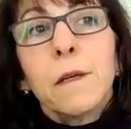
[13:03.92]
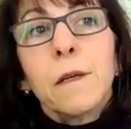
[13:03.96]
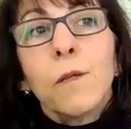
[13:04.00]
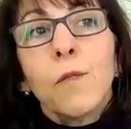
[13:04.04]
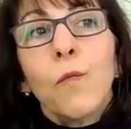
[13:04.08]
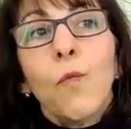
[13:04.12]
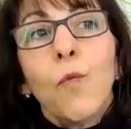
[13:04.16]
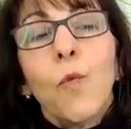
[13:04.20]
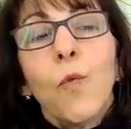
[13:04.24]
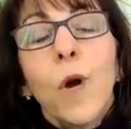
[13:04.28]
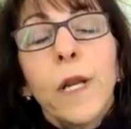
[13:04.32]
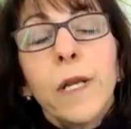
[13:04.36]

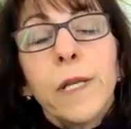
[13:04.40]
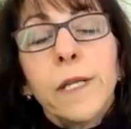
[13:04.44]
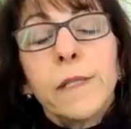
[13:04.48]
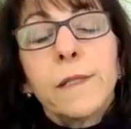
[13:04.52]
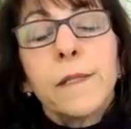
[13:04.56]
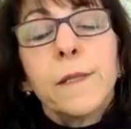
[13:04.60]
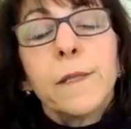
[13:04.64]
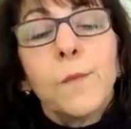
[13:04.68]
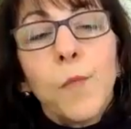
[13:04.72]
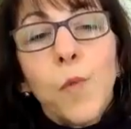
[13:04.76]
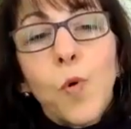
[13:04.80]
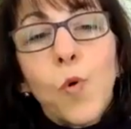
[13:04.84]
what
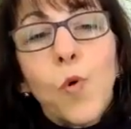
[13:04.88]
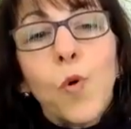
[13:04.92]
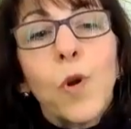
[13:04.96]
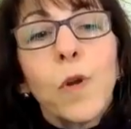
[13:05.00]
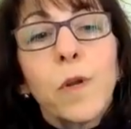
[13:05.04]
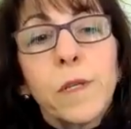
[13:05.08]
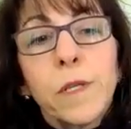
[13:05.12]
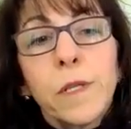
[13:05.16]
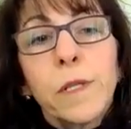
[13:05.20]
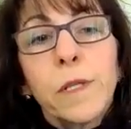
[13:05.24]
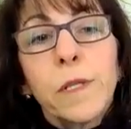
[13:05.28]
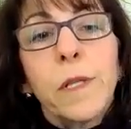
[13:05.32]
is
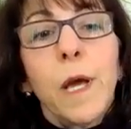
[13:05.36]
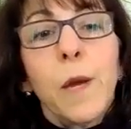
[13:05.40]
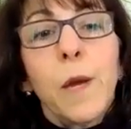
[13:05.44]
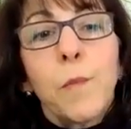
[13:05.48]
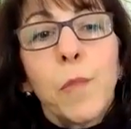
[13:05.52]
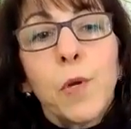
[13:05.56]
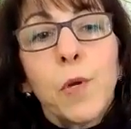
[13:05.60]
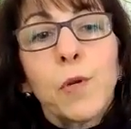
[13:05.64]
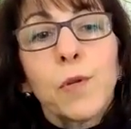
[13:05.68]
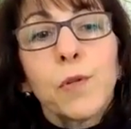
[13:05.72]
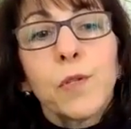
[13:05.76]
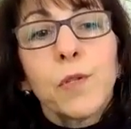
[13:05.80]
important to that
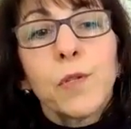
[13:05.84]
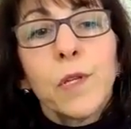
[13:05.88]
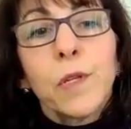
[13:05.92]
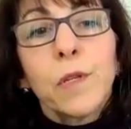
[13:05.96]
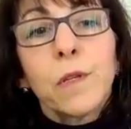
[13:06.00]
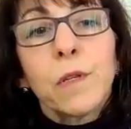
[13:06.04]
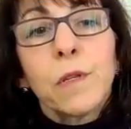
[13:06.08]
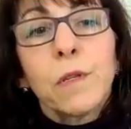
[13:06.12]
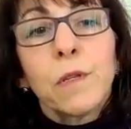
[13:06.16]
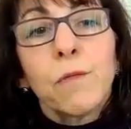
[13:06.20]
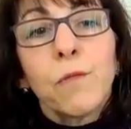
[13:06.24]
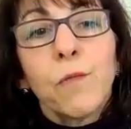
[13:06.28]

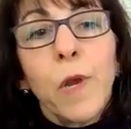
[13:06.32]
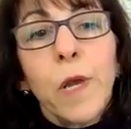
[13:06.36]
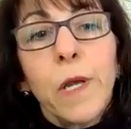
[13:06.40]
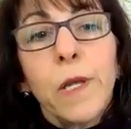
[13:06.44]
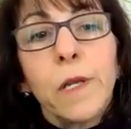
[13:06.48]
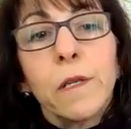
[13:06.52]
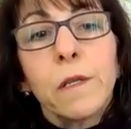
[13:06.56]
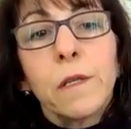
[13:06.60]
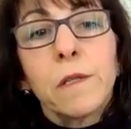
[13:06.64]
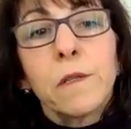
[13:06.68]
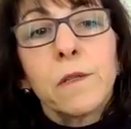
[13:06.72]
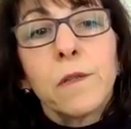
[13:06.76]
person,
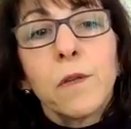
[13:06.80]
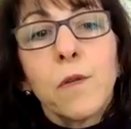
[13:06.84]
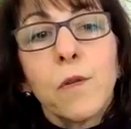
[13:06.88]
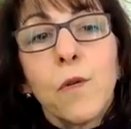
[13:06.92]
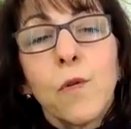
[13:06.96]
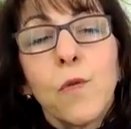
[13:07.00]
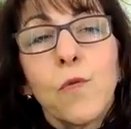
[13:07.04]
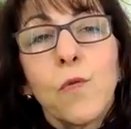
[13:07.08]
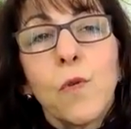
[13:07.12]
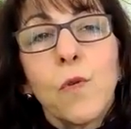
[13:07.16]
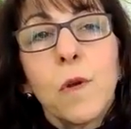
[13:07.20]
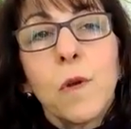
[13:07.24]
right?
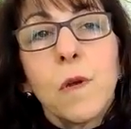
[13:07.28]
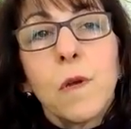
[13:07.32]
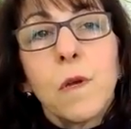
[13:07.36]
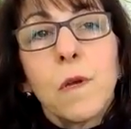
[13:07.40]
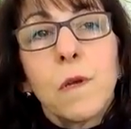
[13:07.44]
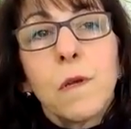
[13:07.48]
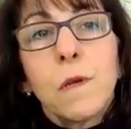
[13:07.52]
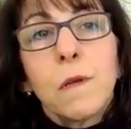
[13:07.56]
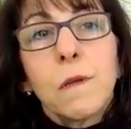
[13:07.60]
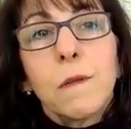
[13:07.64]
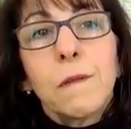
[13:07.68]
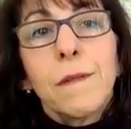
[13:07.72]
So
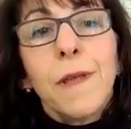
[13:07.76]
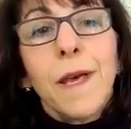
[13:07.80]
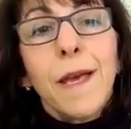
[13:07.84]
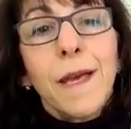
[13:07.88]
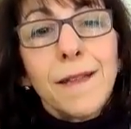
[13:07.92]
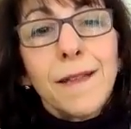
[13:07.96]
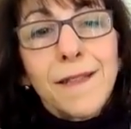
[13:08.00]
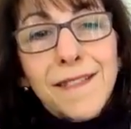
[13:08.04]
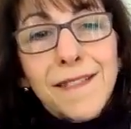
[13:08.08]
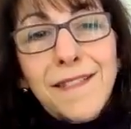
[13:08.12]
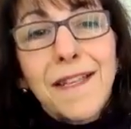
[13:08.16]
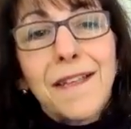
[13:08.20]

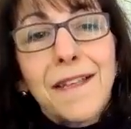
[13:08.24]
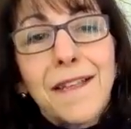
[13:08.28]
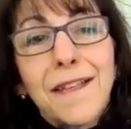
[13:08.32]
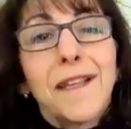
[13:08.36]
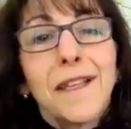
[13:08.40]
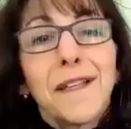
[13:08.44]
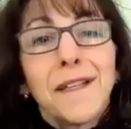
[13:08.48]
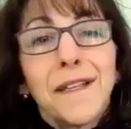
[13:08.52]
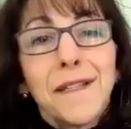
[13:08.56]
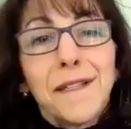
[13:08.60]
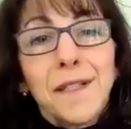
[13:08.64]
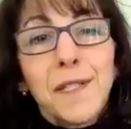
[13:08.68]
that
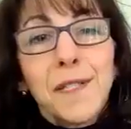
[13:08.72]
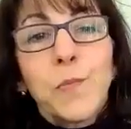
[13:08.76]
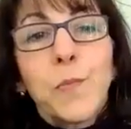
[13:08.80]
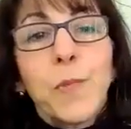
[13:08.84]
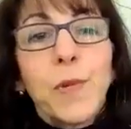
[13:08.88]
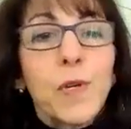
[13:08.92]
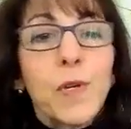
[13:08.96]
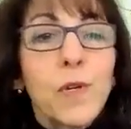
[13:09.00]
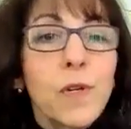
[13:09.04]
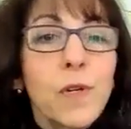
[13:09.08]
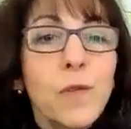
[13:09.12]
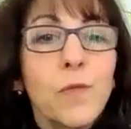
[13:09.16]
sunlight of the
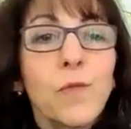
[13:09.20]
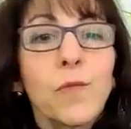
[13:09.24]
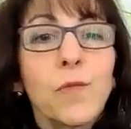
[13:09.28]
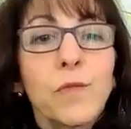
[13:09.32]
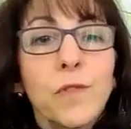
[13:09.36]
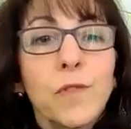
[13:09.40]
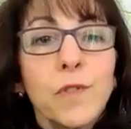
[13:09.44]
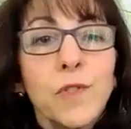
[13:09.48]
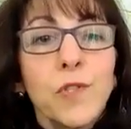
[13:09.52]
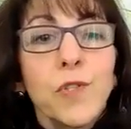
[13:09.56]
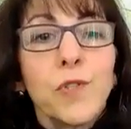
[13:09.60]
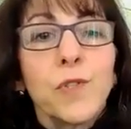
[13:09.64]
spirit, we'll
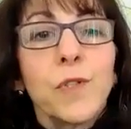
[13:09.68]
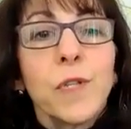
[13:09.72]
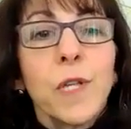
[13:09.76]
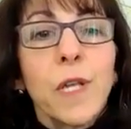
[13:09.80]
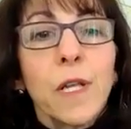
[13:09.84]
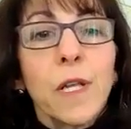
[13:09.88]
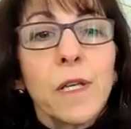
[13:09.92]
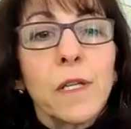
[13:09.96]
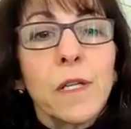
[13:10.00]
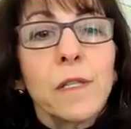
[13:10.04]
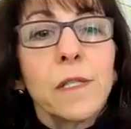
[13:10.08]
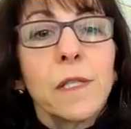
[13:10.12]
just use
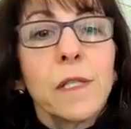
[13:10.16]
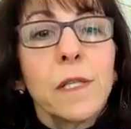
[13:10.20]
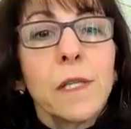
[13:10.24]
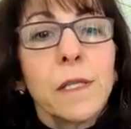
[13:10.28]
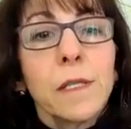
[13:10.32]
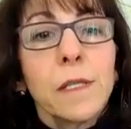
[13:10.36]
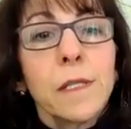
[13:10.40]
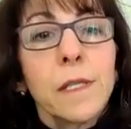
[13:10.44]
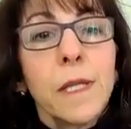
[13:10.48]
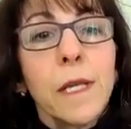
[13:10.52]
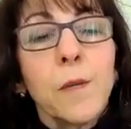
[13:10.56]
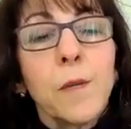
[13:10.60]
that as an
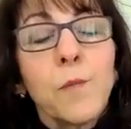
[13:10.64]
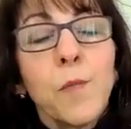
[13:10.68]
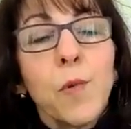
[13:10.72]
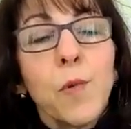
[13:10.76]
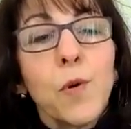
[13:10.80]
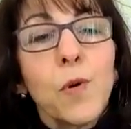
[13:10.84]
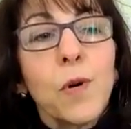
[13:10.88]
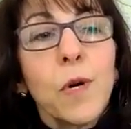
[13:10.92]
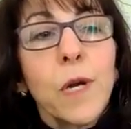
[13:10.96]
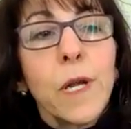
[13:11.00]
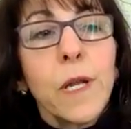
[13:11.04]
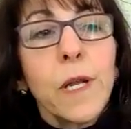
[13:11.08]

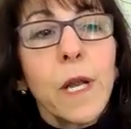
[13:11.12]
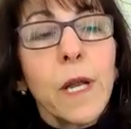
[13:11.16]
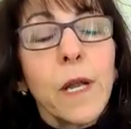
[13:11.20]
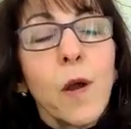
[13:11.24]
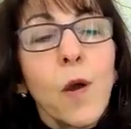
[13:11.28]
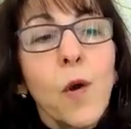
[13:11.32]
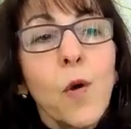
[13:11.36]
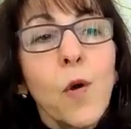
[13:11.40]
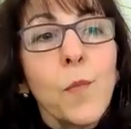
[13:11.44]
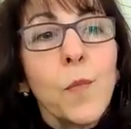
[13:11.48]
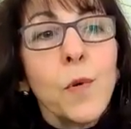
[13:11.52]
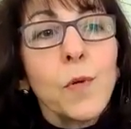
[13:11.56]
example, and I
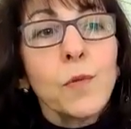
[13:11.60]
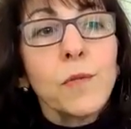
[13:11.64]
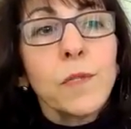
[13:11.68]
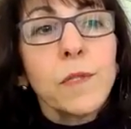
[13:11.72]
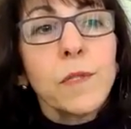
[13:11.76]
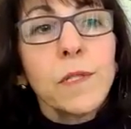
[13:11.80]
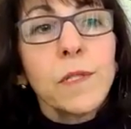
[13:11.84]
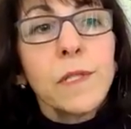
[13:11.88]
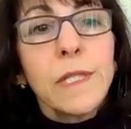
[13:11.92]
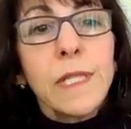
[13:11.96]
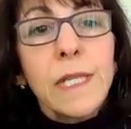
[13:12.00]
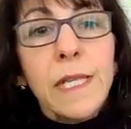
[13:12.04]

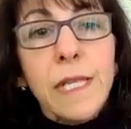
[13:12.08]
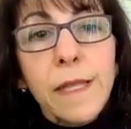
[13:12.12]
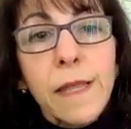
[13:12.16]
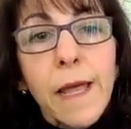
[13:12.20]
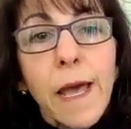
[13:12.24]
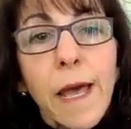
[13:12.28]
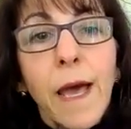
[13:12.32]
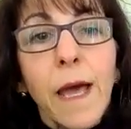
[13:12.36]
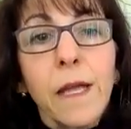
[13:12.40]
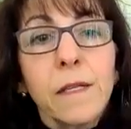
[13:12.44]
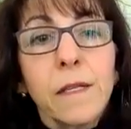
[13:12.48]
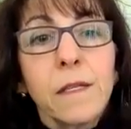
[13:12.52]
almost see
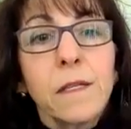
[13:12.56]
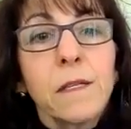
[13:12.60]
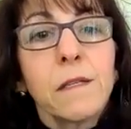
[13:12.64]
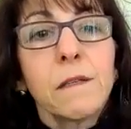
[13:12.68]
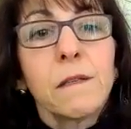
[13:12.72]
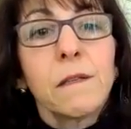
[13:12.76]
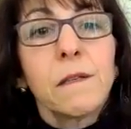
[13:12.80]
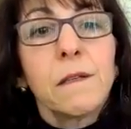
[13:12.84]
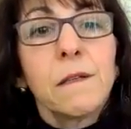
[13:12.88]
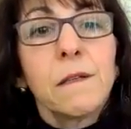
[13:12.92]
that